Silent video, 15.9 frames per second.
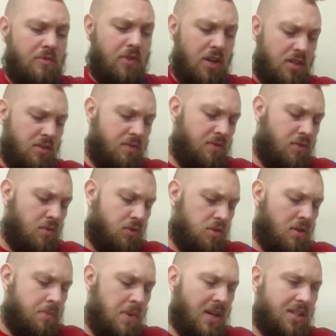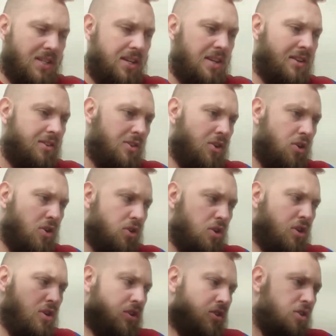Fraser Forster makes it
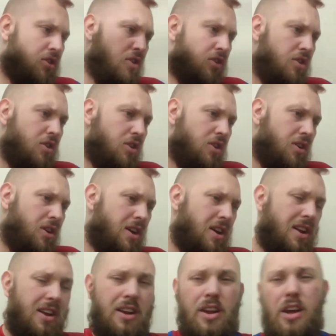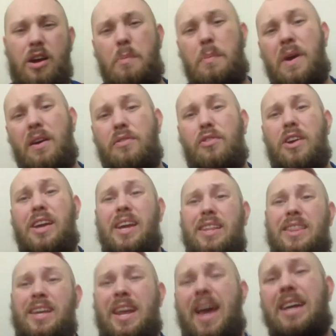look like a better free
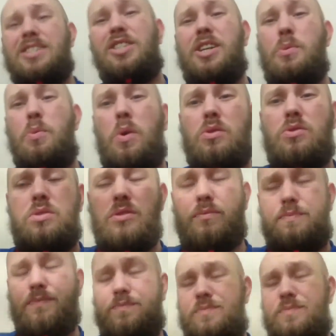kick than it actually was.